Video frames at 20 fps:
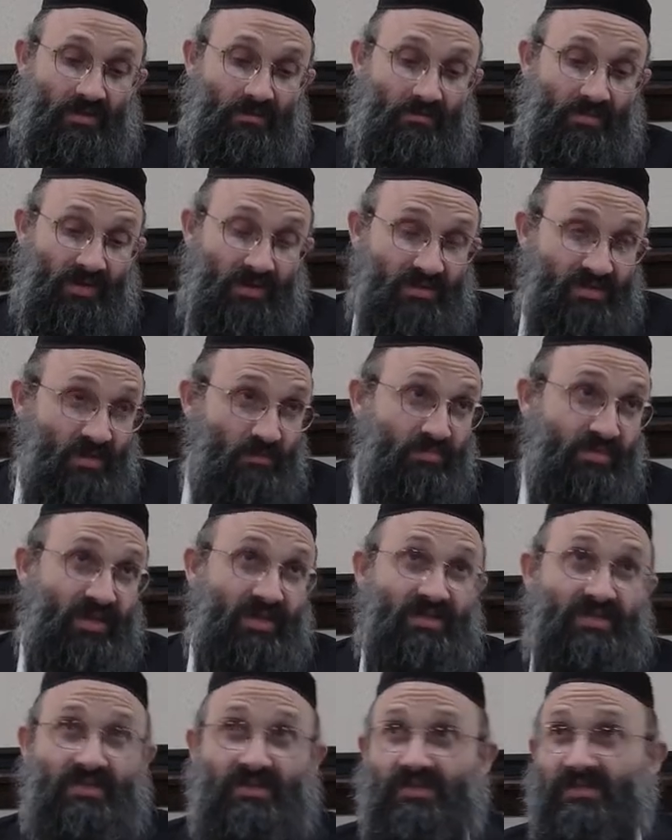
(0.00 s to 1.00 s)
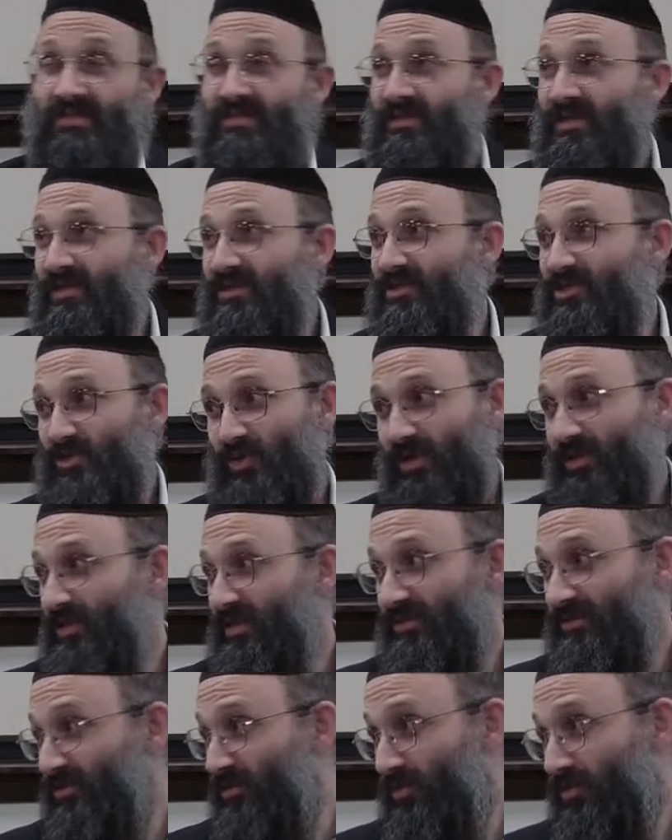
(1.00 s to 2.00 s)
But in some places, it's
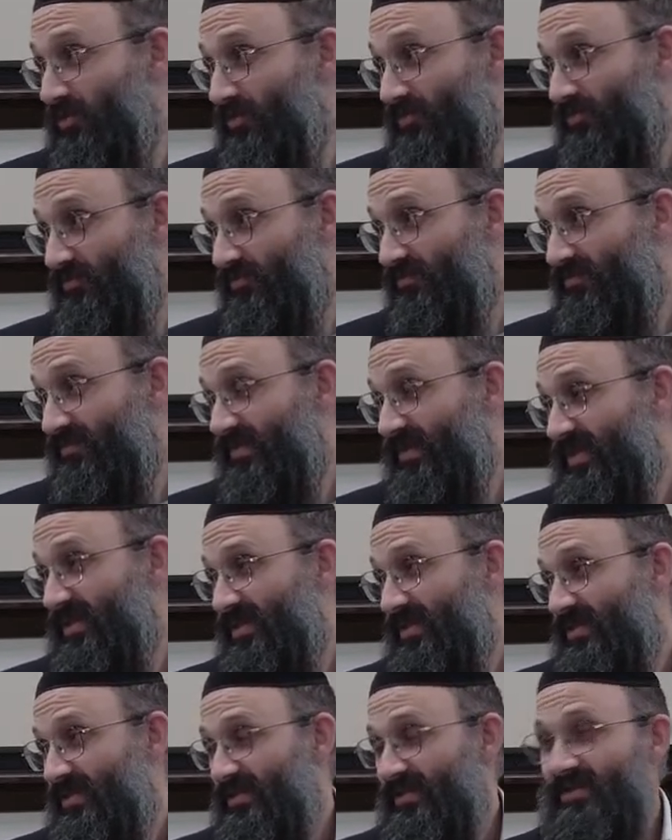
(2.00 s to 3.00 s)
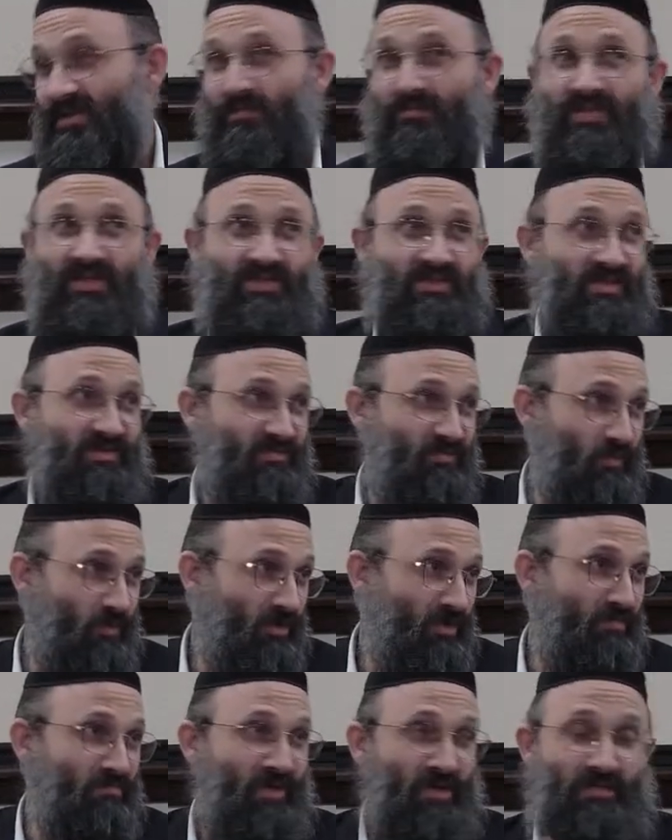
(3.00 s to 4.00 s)
strictly 2. Some places
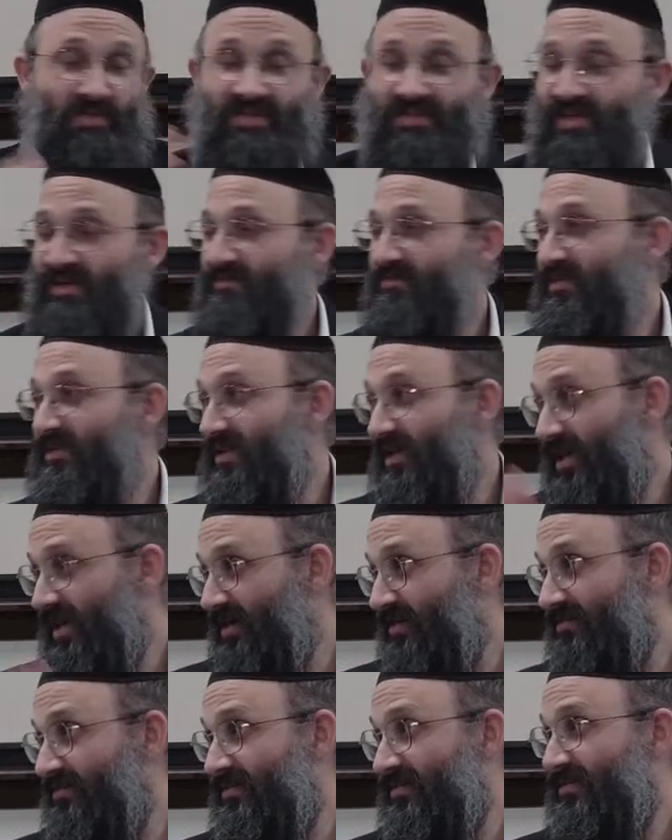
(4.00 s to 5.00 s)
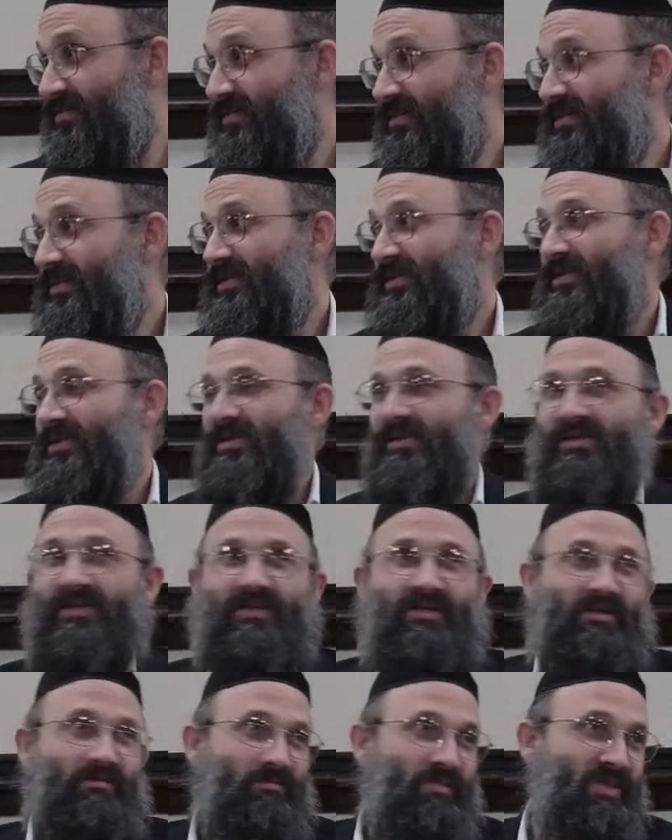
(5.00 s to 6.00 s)
4, maybe 7, 8.
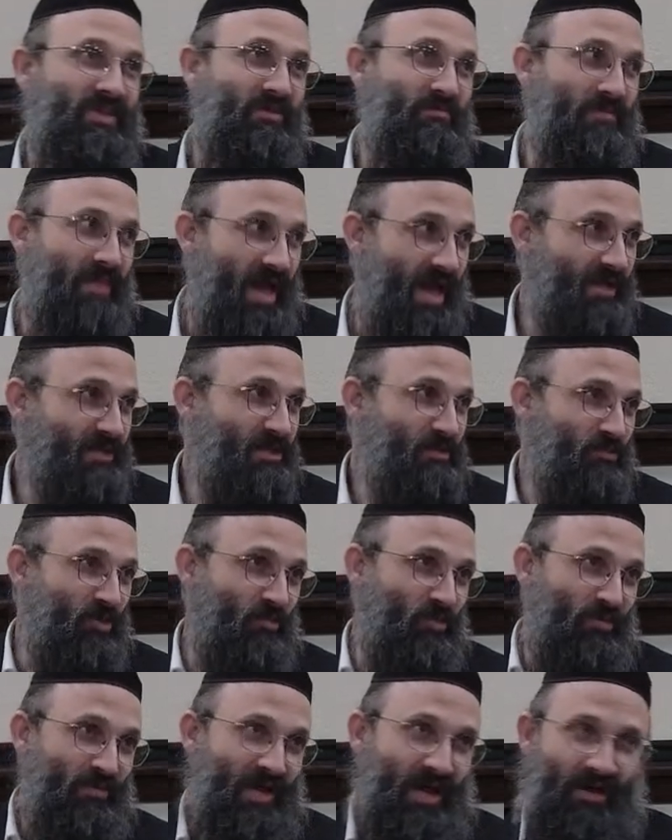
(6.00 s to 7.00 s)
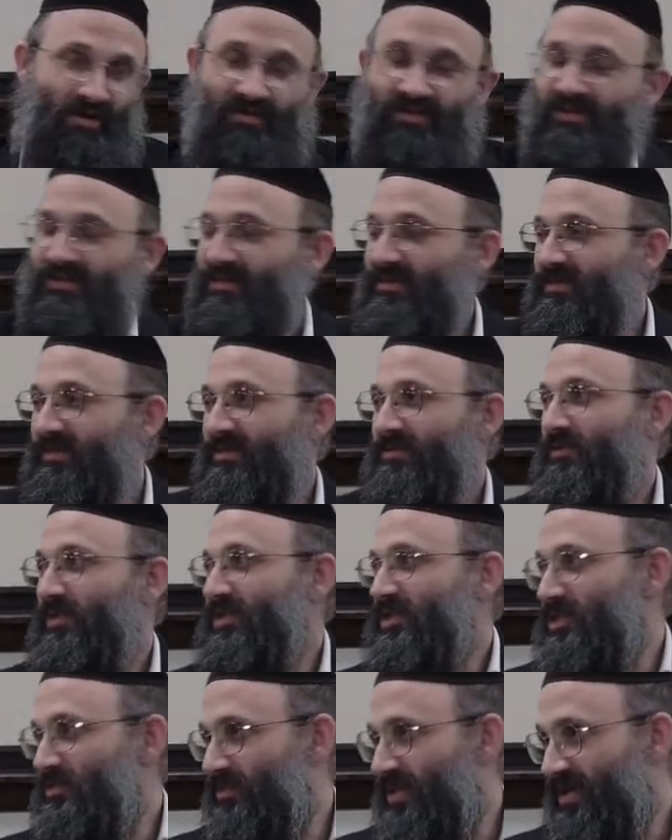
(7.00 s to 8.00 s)
But the maximum amount,
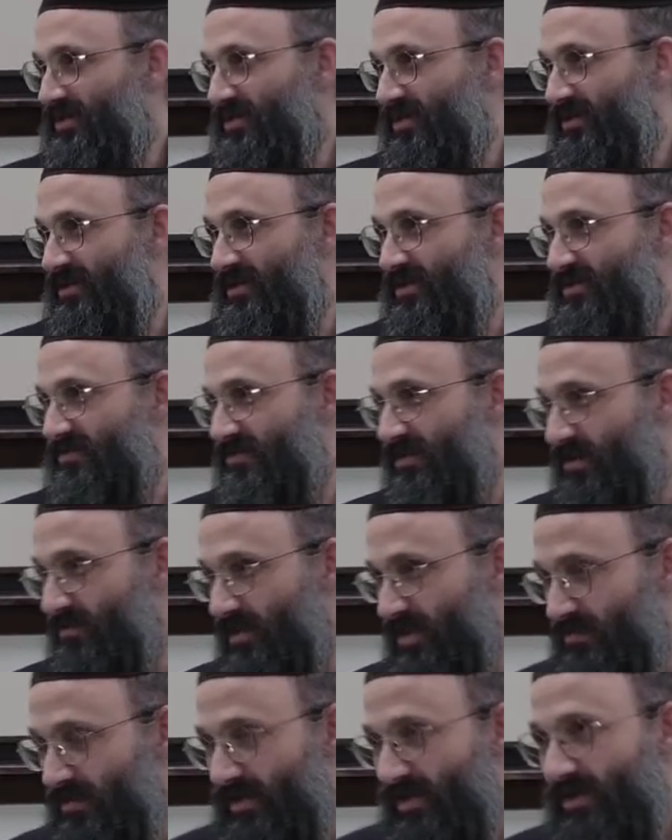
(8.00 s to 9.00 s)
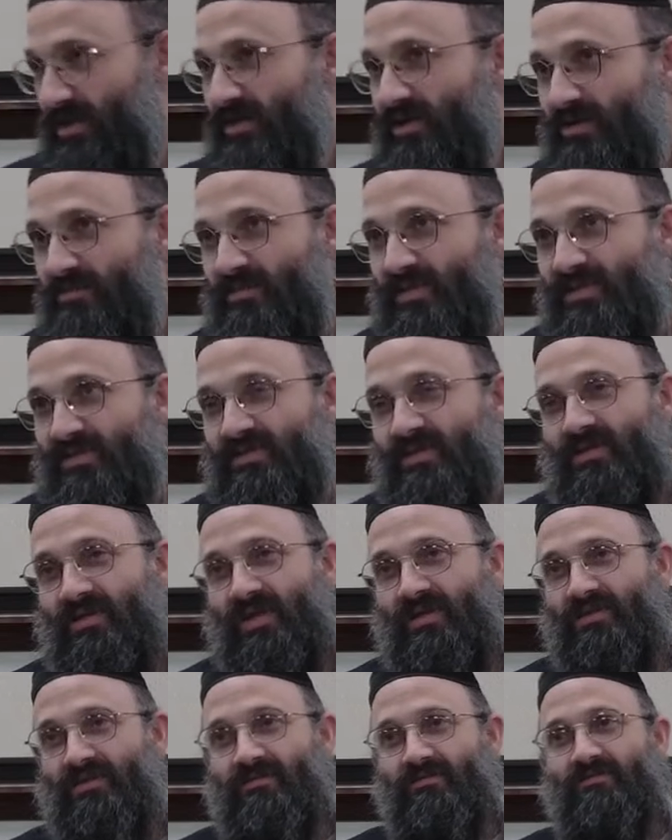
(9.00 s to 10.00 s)
which is brought down in the Sfarim and the Minhagim, is to
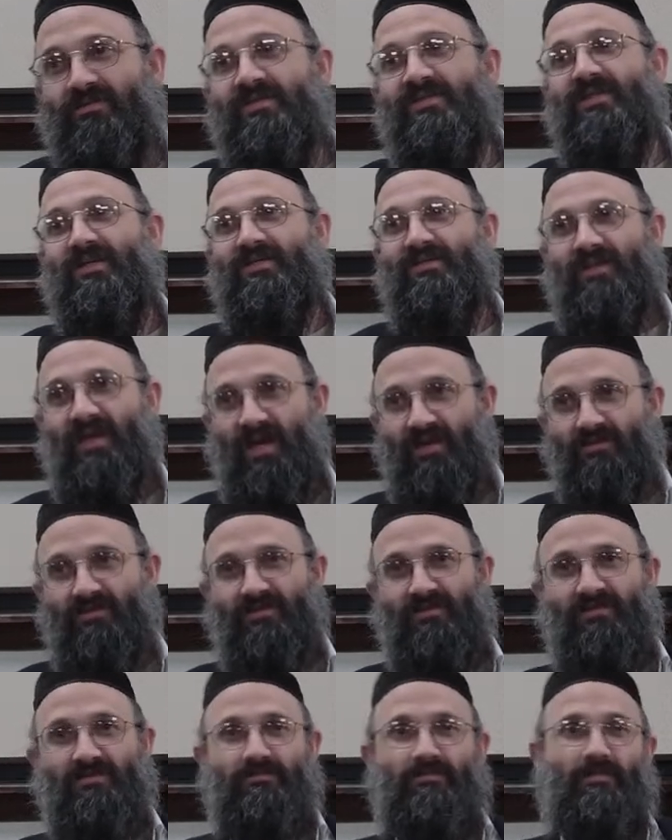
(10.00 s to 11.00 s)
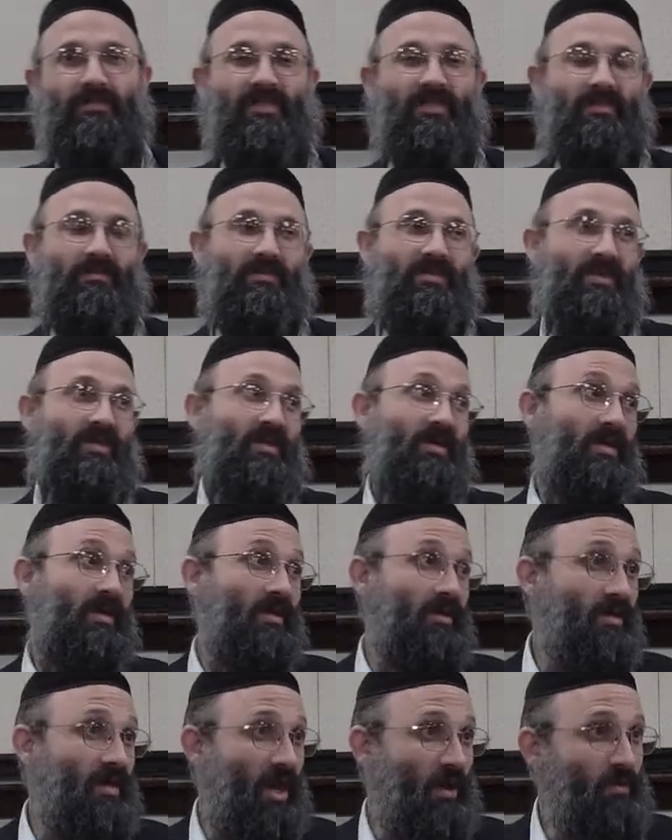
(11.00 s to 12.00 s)
light 36 candles.
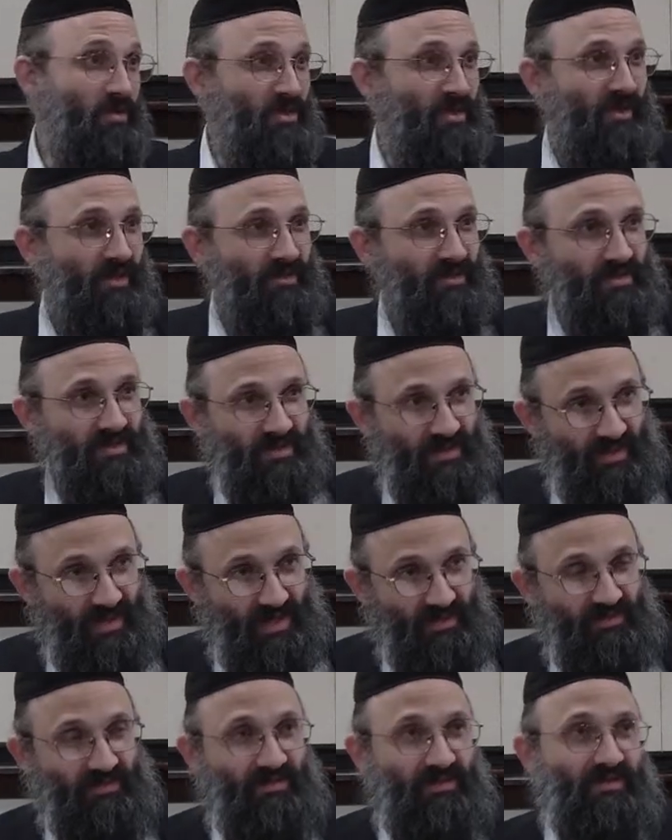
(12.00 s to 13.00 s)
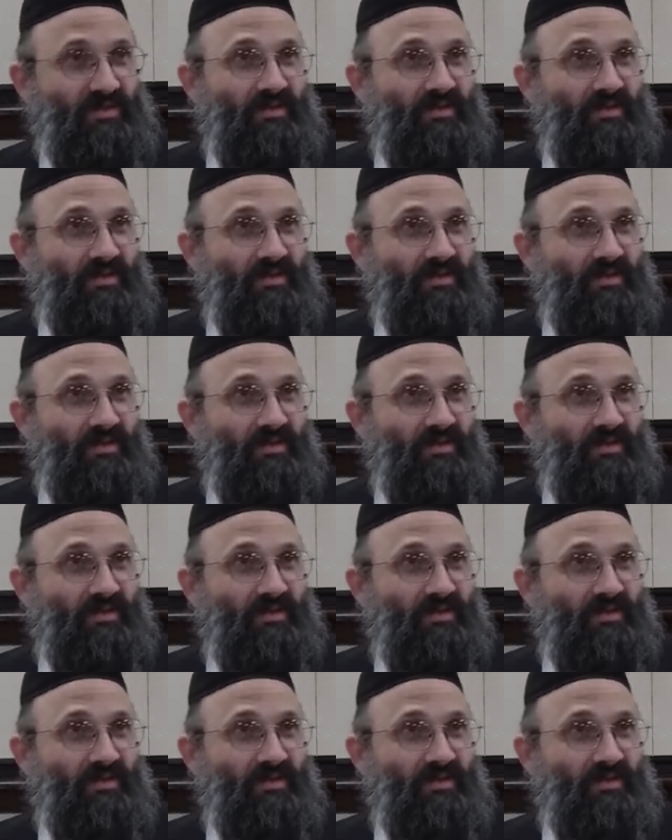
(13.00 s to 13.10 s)
I was able to see that.